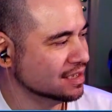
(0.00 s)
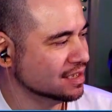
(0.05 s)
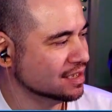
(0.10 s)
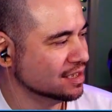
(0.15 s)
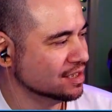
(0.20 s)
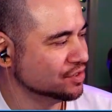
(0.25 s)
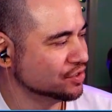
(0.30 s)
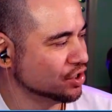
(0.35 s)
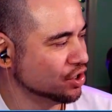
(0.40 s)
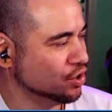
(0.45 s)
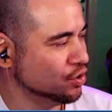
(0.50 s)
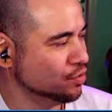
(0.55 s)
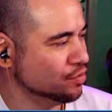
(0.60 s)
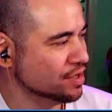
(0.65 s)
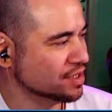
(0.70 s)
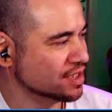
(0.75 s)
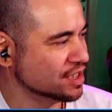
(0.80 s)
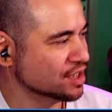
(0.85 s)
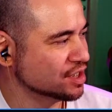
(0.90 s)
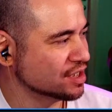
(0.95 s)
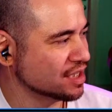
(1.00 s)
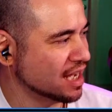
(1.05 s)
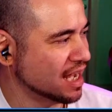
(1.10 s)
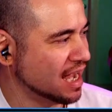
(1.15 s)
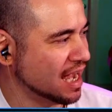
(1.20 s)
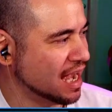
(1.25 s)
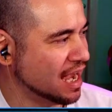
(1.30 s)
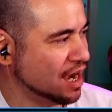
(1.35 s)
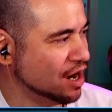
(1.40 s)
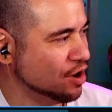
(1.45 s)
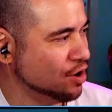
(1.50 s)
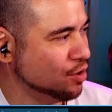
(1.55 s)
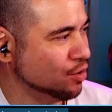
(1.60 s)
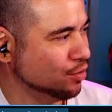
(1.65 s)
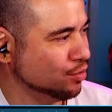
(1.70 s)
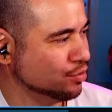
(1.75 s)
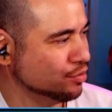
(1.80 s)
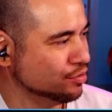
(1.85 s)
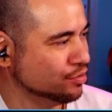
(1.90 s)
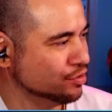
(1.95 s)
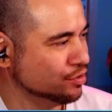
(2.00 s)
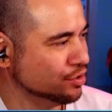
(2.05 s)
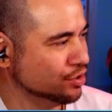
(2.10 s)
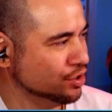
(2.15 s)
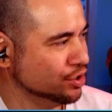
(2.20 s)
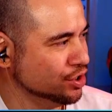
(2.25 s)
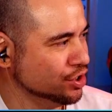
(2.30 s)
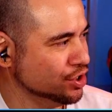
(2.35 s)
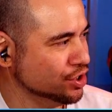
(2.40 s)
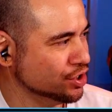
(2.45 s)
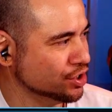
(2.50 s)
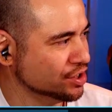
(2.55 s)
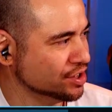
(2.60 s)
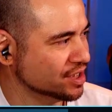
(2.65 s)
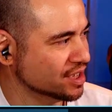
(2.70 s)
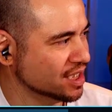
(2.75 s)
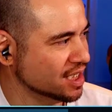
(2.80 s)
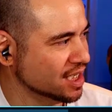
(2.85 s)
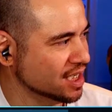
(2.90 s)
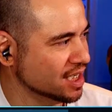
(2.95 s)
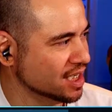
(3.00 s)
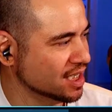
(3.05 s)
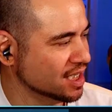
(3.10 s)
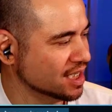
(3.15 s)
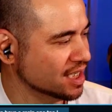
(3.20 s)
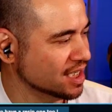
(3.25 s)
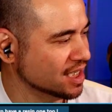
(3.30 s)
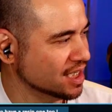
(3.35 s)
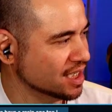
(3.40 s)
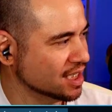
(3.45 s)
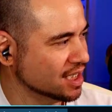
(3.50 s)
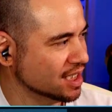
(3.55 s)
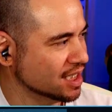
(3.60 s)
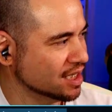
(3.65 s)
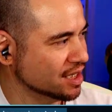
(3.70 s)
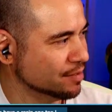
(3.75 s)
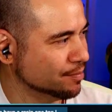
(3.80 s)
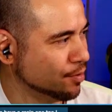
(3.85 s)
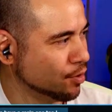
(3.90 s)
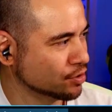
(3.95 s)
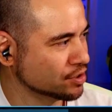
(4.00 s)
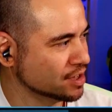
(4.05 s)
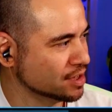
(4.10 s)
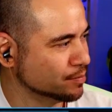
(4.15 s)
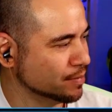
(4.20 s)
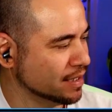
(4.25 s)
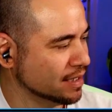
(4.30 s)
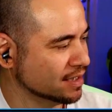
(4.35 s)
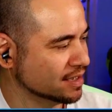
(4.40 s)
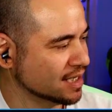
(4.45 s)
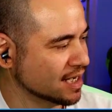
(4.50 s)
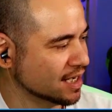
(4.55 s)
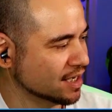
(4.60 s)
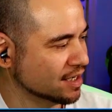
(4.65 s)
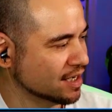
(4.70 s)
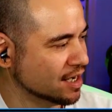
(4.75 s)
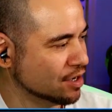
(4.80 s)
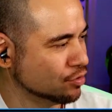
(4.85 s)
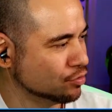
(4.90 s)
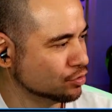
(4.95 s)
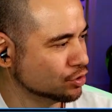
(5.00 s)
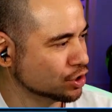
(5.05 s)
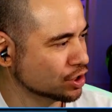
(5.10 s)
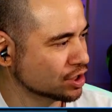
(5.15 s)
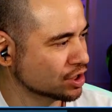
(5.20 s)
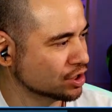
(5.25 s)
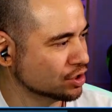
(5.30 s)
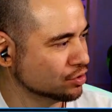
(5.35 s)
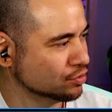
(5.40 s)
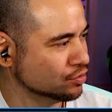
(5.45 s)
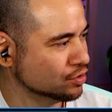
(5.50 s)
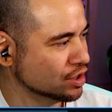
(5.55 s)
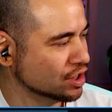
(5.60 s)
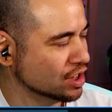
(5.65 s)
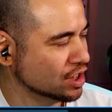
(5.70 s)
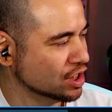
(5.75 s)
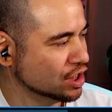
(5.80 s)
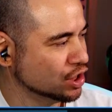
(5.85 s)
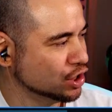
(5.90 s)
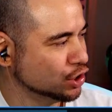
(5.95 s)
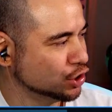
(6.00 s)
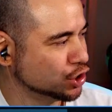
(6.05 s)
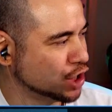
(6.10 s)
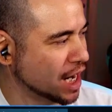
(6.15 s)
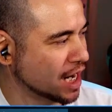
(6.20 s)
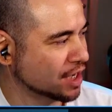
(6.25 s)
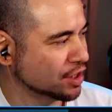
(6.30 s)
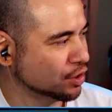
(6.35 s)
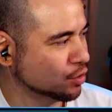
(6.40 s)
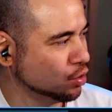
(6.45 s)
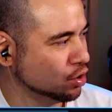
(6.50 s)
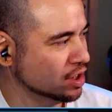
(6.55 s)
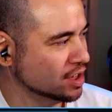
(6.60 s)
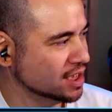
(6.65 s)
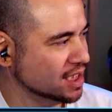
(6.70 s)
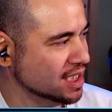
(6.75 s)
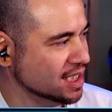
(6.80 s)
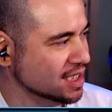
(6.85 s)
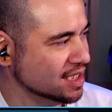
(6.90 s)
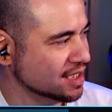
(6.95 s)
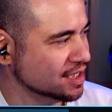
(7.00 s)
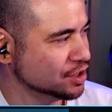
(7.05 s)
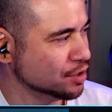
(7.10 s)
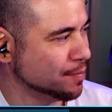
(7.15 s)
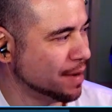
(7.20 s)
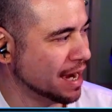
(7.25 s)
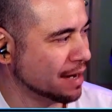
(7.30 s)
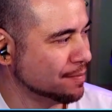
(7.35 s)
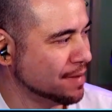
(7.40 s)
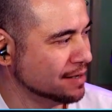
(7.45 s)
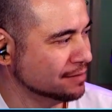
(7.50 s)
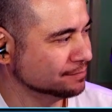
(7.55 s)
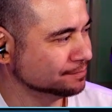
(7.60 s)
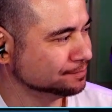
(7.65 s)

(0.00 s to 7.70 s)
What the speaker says: So this is how you can see the boxes being taken out just to check the quality as your Pac-Man.